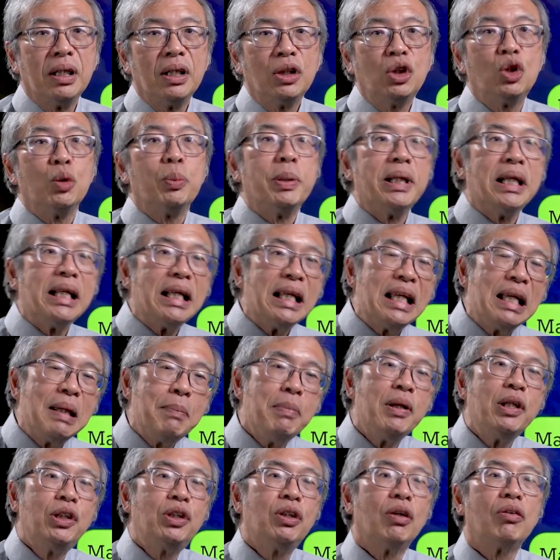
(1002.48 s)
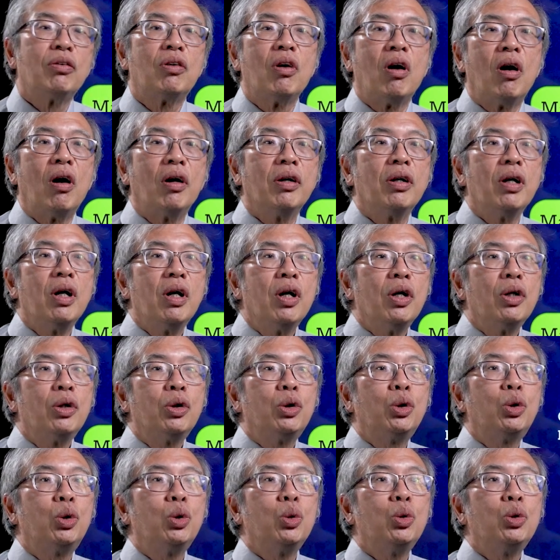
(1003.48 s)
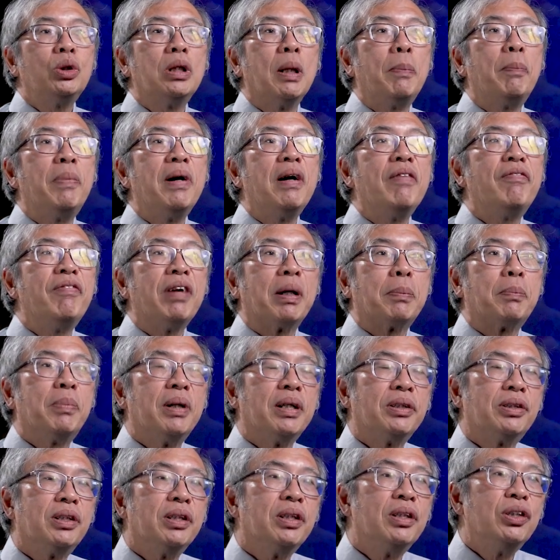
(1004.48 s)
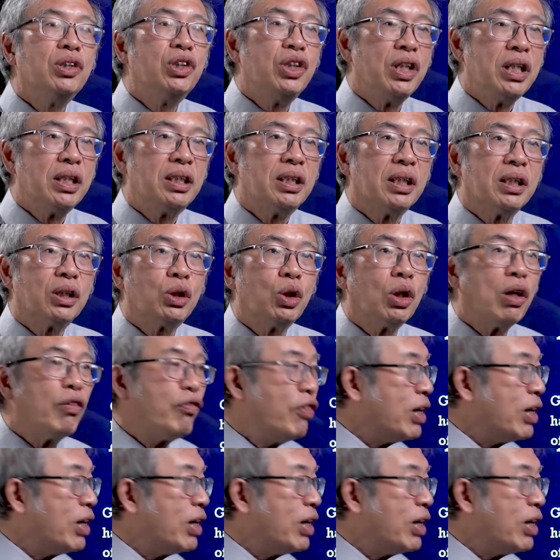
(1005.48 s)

to be the image of God through the perfect person, Jesus. So the